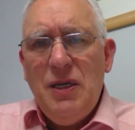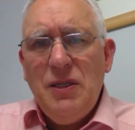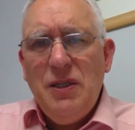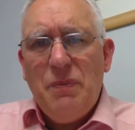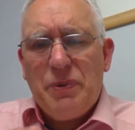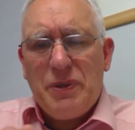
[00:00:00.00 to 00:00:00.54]
In
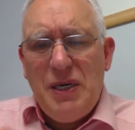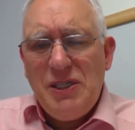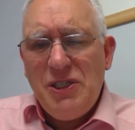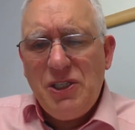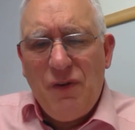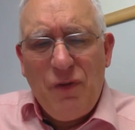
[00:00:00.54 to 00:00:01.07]
the
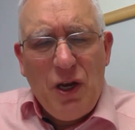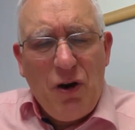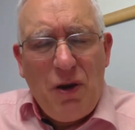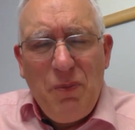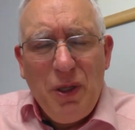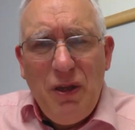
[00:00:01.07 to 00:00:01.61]
presence of their
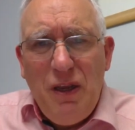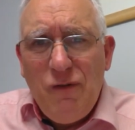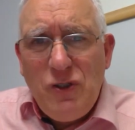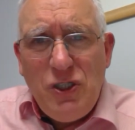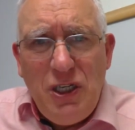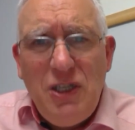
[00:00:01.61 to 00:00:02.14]

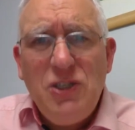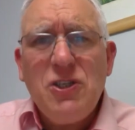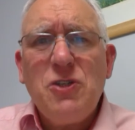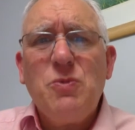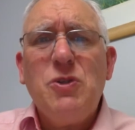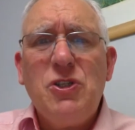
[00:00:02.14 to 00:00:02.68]
unbelief,
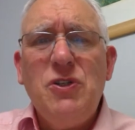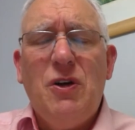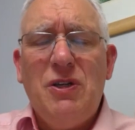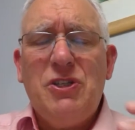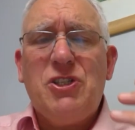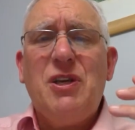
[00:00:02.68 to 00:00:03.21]
Jesus was
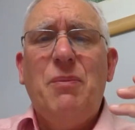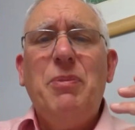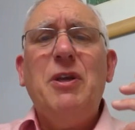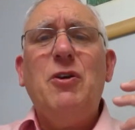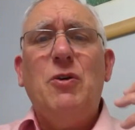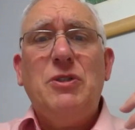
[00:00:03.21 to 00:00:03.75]
not
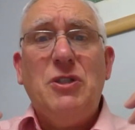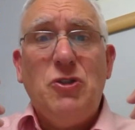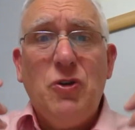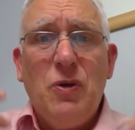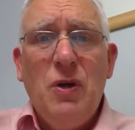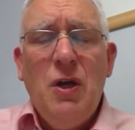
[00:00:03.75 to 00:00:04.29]
simply going to
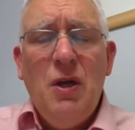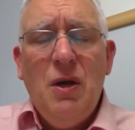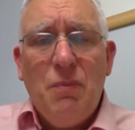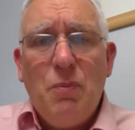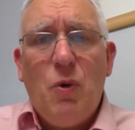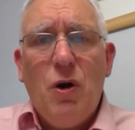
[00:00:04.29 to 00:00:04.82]
do
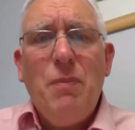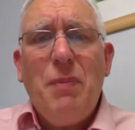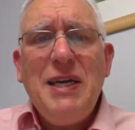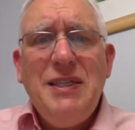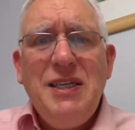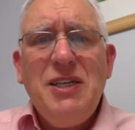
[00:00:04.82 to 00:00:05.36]
more
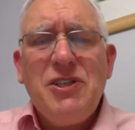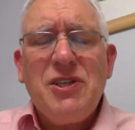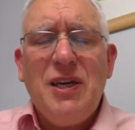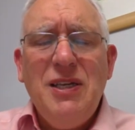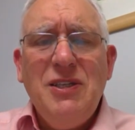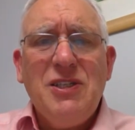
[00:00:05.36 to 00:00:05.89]
mighty
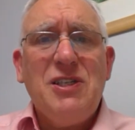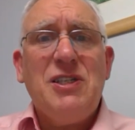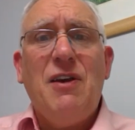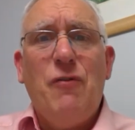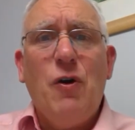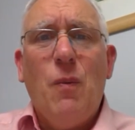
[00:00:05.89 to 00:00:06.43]
signs, as
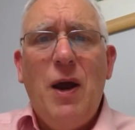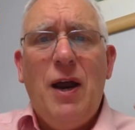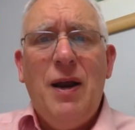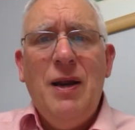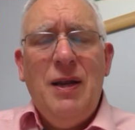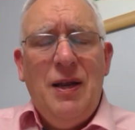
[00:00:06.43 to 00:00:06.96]
if it
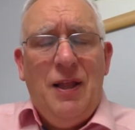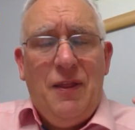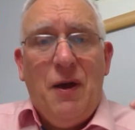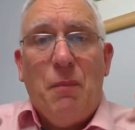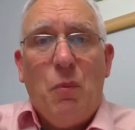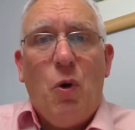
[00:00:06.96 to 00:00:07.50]
were
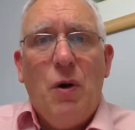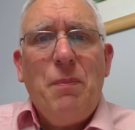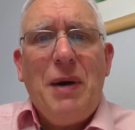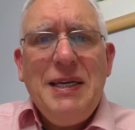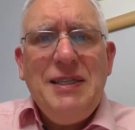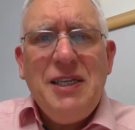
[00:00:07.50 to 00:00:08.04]
that more
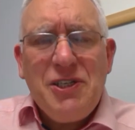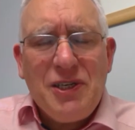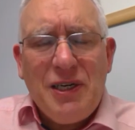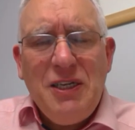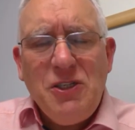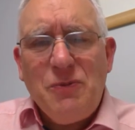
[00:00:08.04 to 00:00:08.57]
mighty
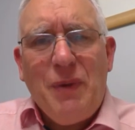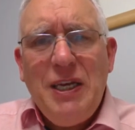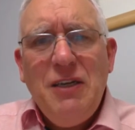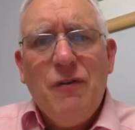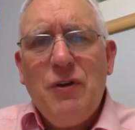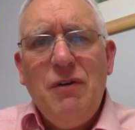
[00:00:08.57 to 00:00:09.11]
signs might
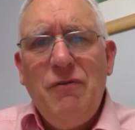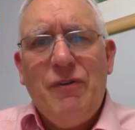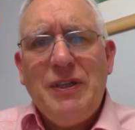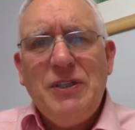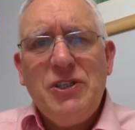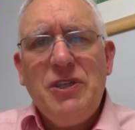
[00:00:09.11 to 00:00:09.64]
have
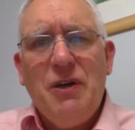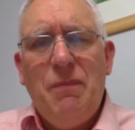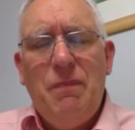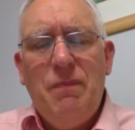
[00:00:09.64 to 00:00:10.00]
convinced them.